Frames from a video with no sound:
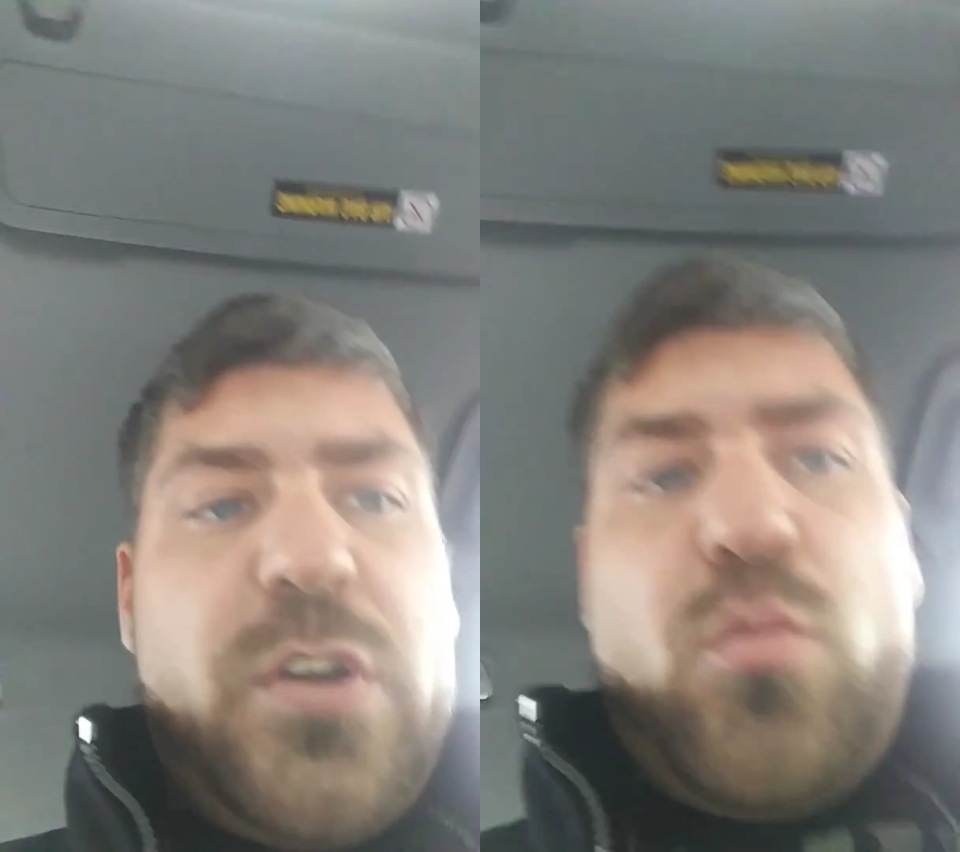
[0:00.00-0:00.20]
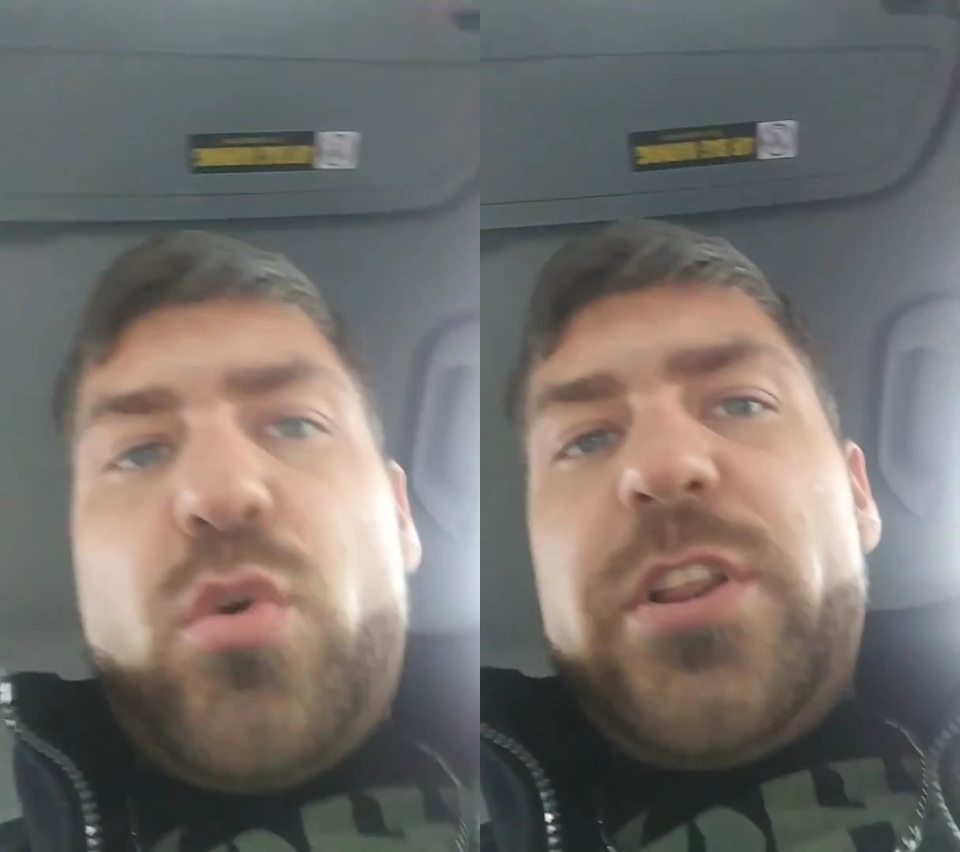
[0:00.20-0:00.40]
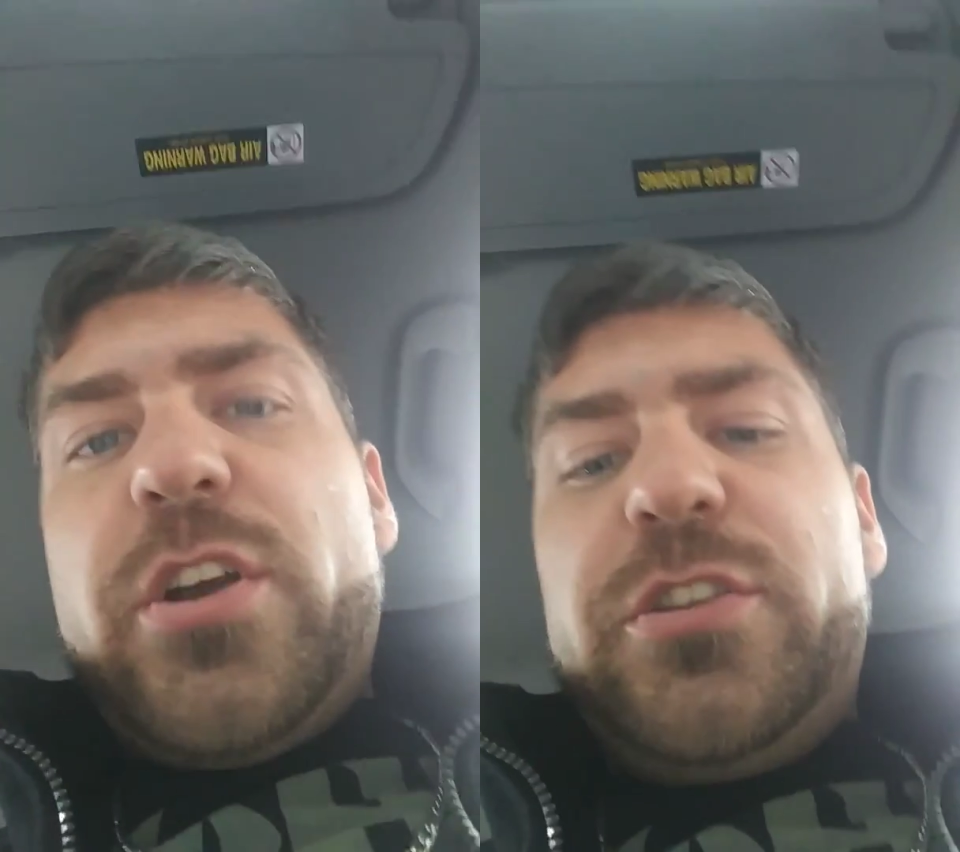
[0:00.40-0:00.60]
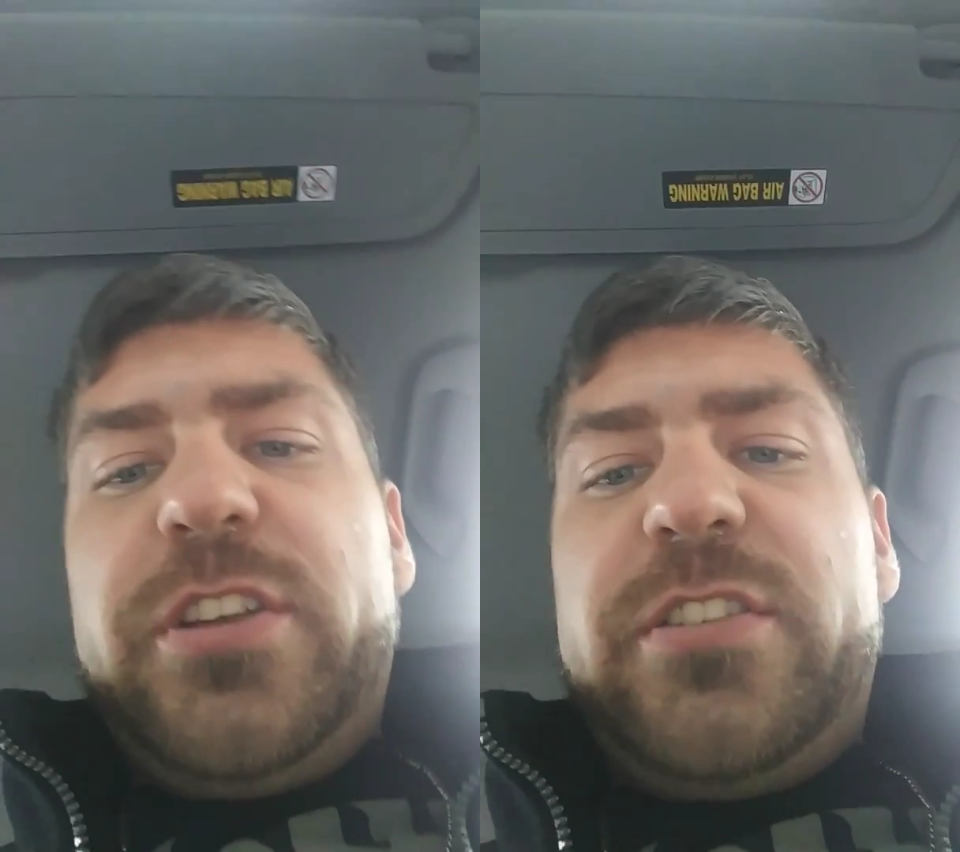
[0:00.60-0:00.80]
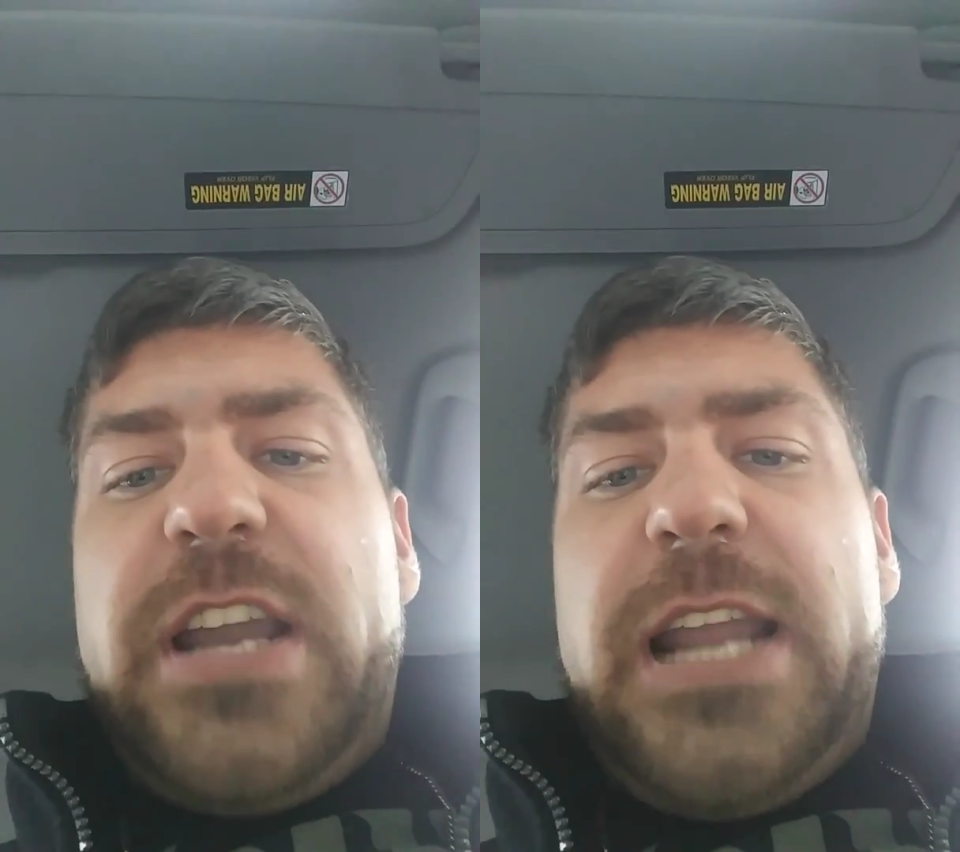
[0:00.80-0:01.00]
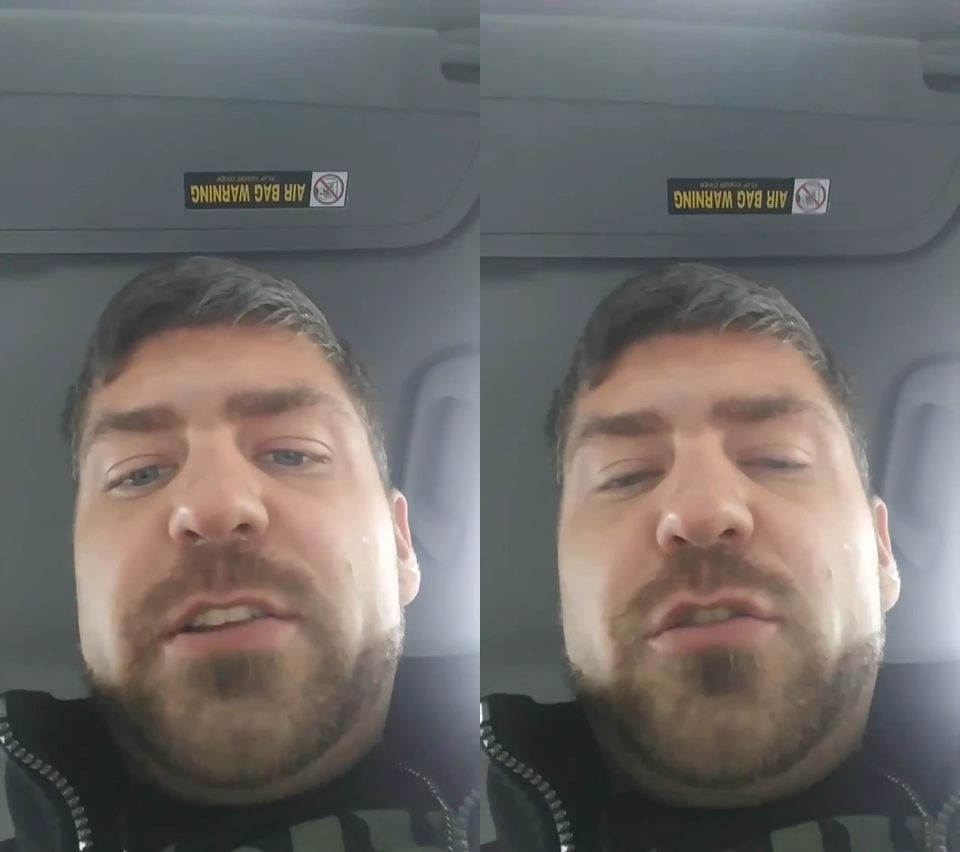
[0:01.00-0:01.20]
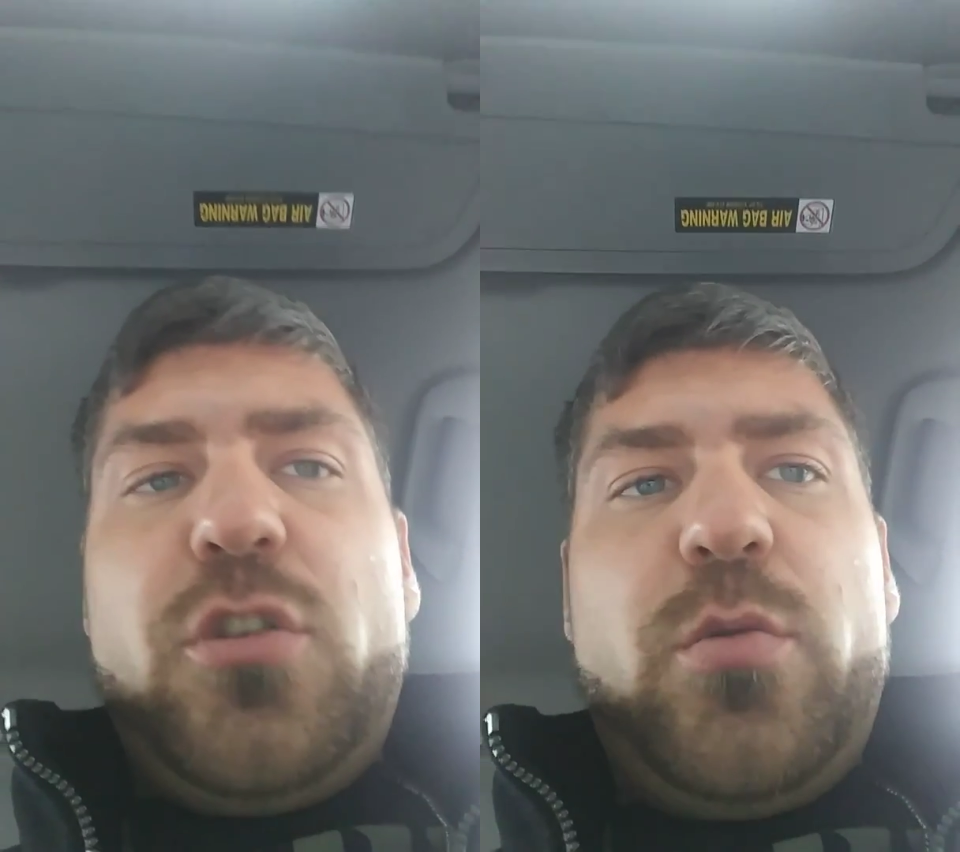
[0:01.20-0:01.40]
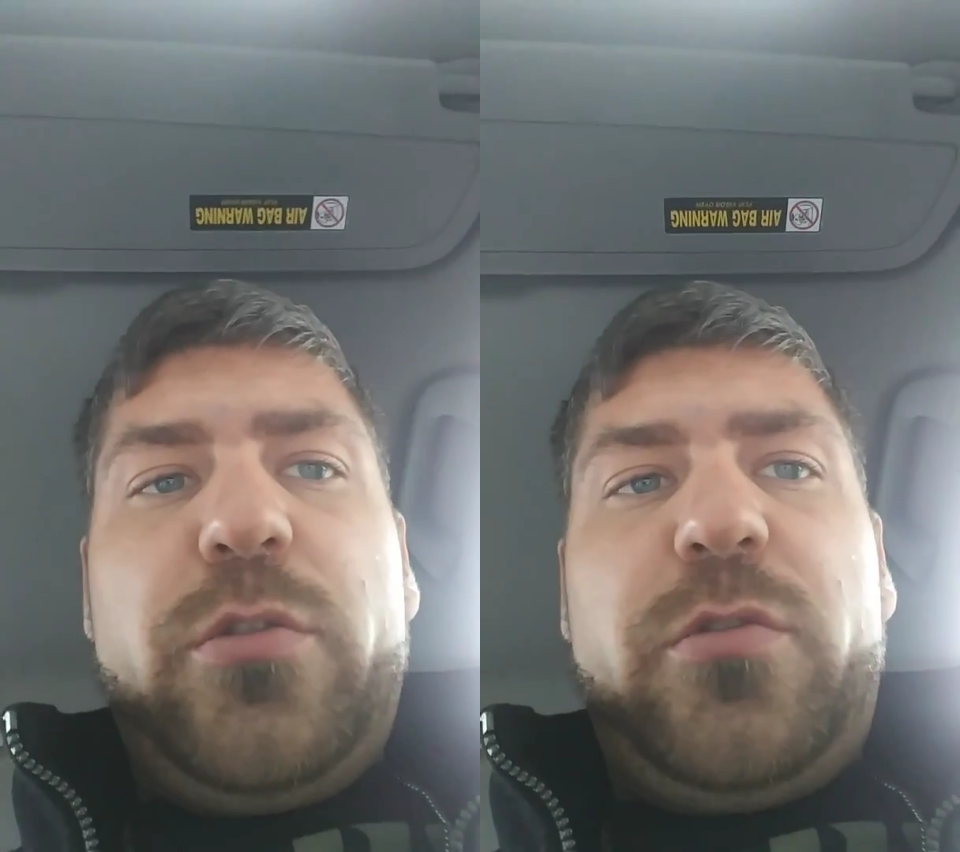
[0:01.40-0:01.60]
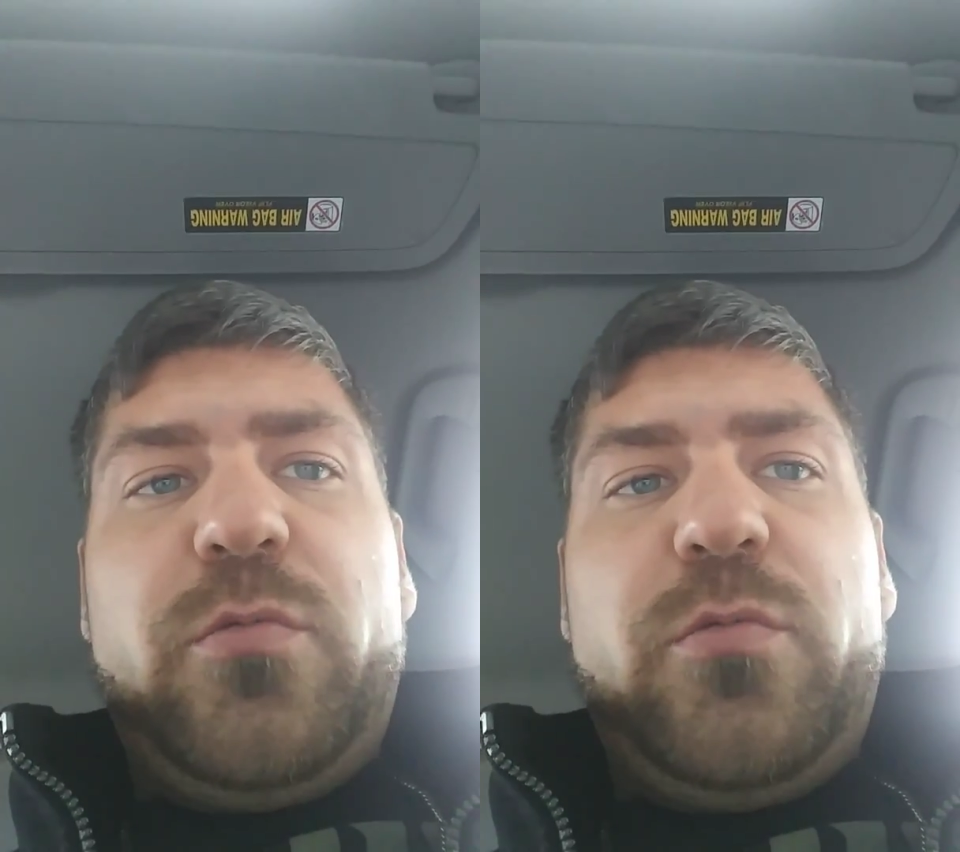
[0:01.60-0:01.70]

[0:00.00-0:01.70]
one of the other things I had to do was